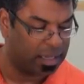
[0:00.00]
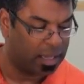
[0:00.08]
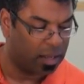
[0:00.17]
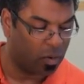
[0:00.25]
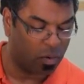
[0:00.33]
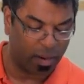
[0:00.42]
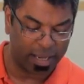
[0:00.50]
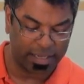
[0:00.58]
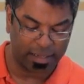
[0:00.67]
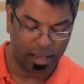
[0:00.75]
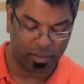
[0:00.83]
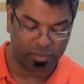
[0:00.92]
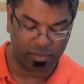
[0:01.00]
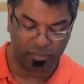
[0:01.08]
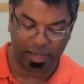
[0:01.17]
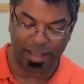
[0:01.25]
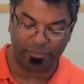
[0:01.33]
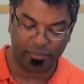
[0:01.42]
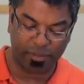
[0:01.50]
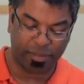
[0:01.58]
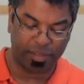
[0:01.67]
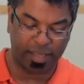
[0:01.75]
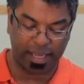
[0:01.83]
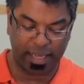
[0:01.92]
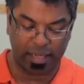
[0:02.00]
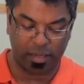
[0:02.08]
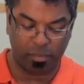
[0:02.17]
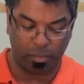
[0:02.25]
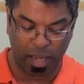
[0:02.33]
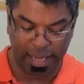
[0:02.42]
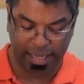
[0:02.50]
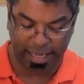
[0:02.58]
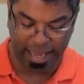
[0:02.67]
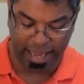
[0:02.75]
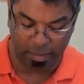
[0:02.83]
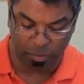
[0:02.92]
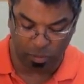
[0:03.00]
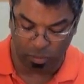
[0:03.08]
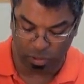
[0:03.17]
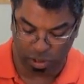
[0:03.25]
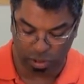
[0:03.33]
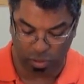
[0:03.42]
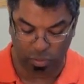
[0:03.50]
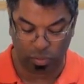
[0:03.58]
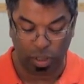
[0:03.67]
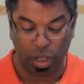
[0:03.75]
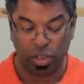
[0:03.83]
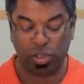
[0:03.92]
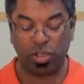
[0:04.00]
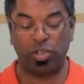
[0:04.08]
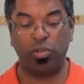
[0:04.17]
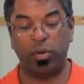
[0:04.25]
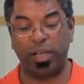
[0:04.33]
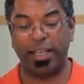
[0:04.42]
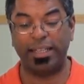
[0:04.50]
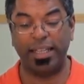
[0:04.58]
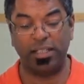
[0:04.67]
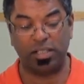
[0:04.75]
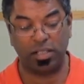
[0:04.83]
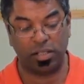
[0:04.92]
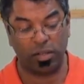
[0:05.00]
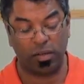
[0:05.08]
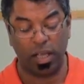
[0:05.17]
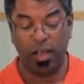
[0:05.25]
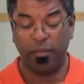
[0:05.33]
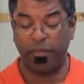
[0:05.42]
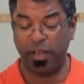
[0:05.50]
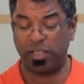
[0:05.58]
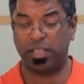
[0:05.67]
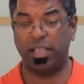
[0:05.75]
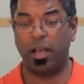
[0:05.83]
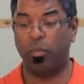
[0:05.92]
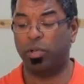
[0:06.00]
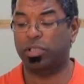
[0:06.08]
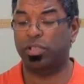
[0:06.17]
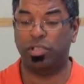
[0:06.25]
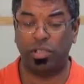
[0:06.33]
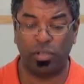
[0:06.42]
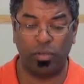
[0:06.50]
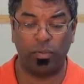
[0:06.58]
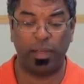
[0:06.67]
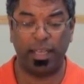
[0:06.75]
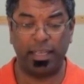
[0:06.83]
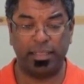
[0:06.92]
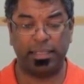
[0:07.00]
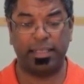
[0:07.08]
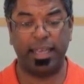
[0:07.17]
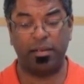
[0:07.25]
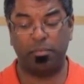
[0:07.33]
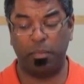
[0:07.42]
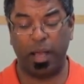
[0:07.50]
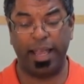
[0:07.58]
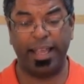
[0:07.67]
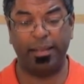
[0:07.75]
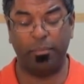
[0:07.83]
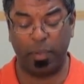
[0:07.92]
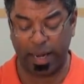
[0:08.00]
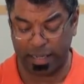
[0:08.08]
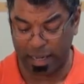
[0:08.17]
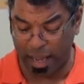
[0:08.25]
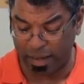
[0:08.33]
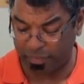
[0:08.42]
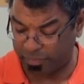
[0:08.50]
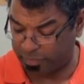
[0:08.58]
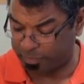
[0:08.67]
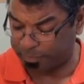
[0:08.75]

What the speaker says: or enough of length in my cable to do what I need to do. First thing I want to do is get my knife,